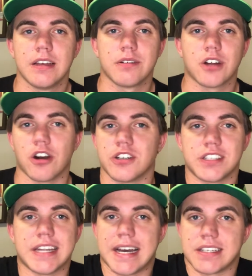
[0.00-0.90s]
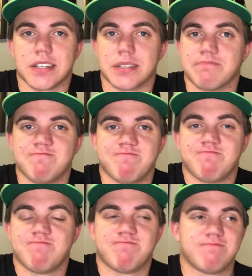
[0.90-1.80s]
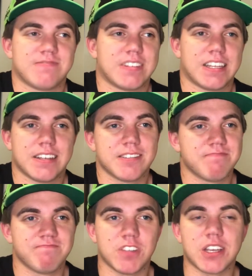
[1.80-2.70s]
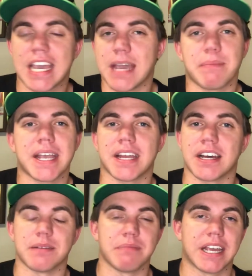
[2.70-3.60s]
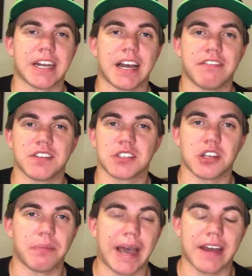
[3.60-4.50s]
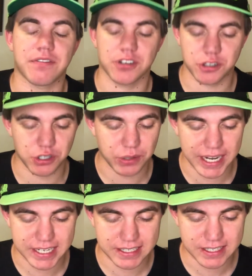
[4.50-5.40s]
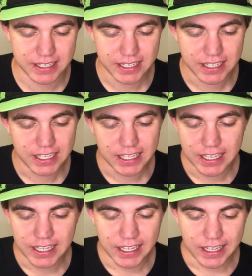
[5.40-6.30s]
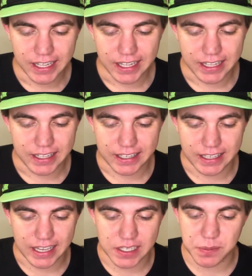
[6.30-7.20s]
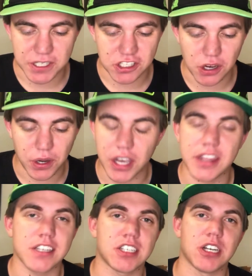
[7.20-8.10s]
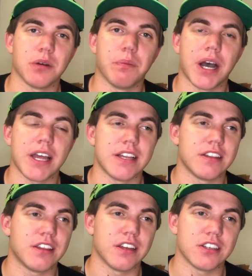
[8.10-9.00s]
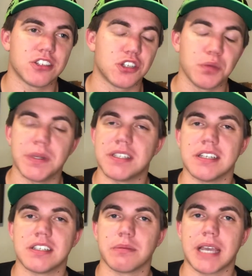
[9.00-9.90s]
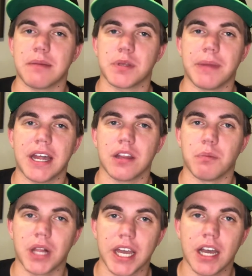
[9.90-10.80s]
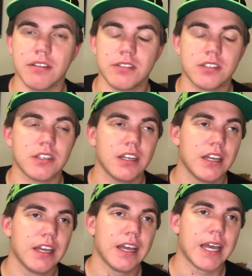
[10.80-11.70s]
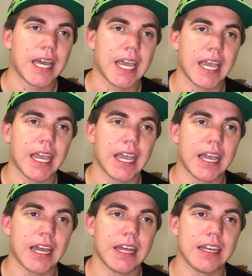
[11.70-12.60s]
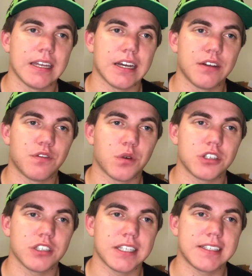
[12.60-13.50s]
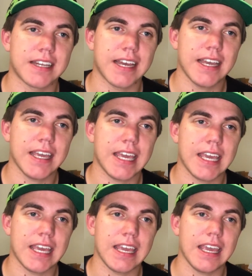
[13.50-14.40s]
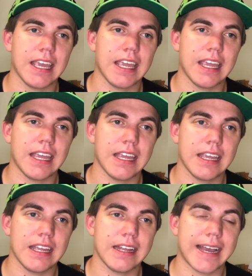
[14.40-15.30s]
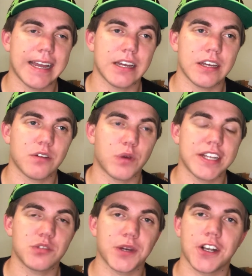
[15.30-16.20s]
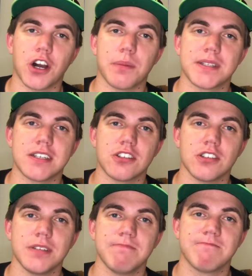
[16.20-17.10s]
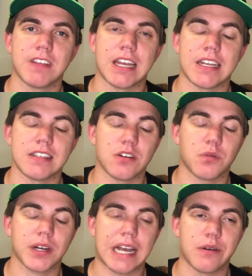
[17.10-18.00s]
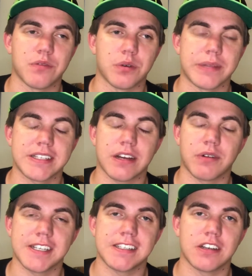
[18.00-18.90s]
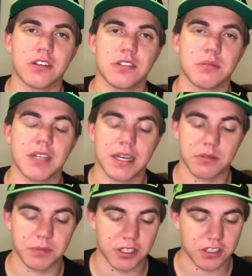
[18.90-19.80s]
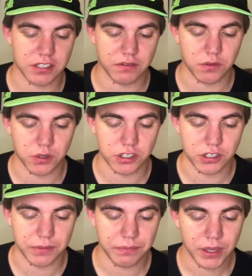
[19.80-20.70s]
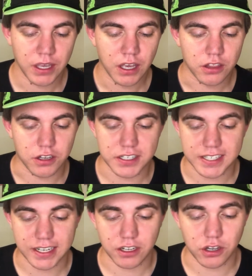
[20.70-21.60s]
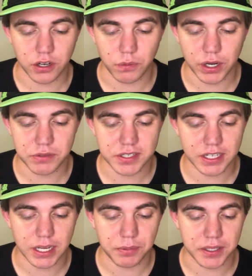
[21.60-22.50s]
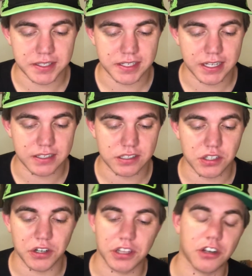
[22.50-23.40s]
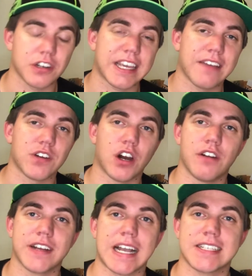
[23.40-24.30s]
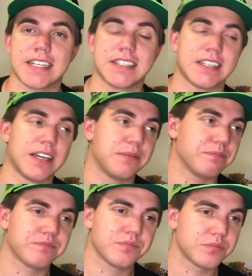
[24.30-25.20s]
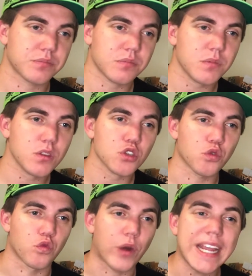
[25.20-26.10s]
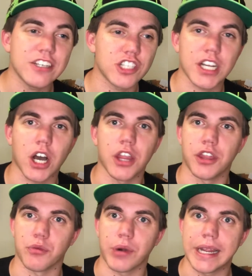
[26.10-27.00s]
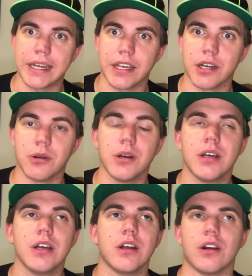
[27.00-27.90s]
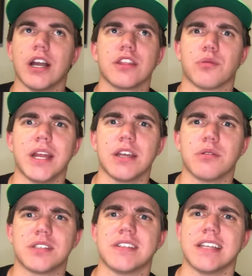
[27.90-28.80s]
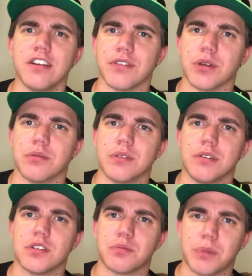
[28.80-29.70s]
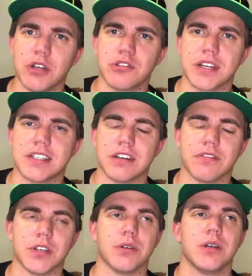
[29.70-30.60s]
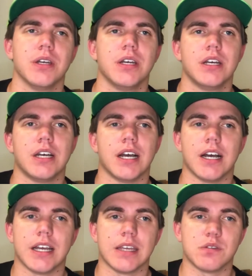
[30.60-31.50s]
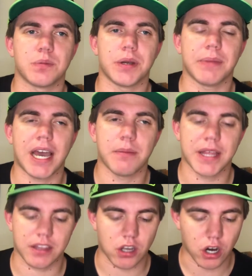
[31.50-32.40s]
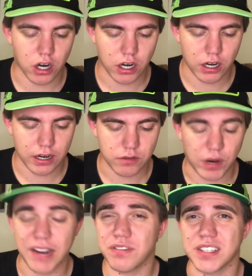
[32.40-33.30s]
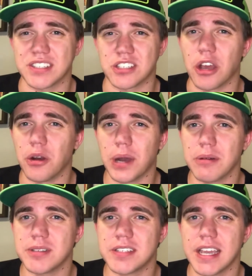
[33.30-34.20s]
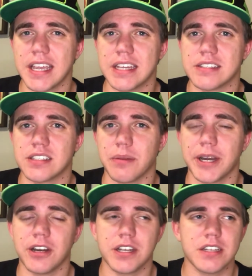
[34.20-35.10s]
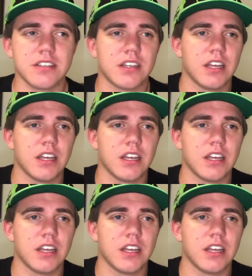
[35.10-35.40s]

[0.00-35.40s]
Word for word: Car just dies on him you can't make it up, man. I feel so bad for Truex. He's been so good this year, but the stupid system kept him out of the playoffs. And unfortunately, today he had a race winning car potentially, and it didn't work out for him. That's how racing goes sometimes, but just unfortunate. 32nd, Cody Ware was in a couple incidents. 33rd, Kevin Harvick, as I said, raging on the radio. Or not the radio, it was his interview. It was his post race interview uh, he was pretty mad about the car, rightfully so, I would say, in some areas.